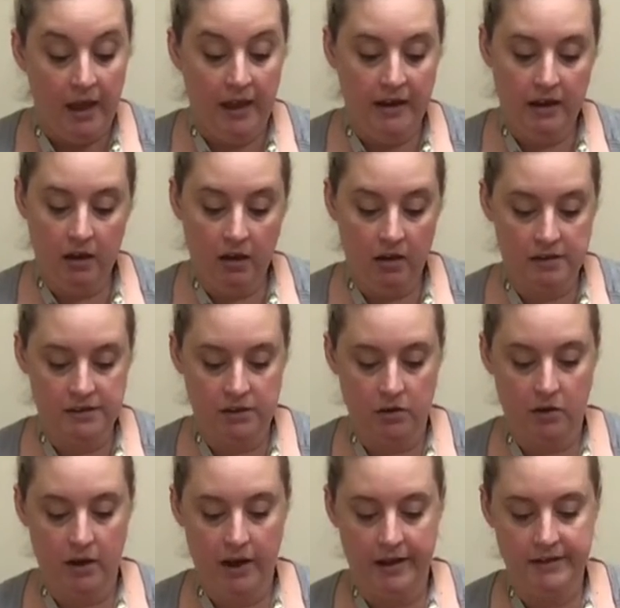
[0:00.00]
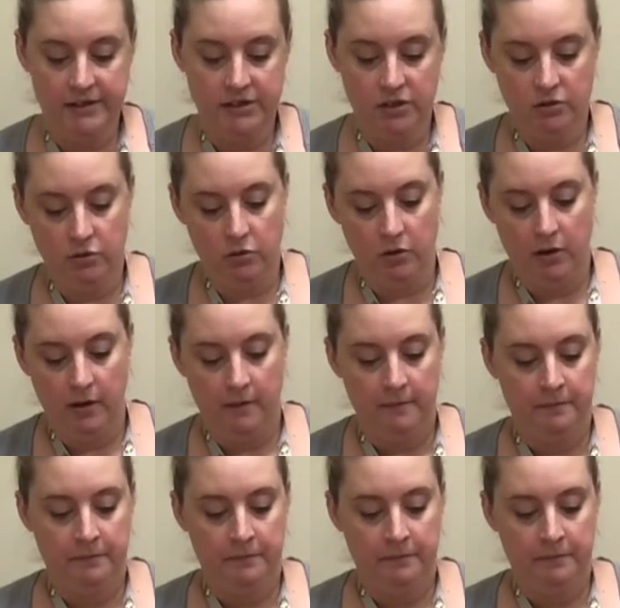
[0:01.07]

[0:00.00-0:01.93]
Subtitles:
And also, as you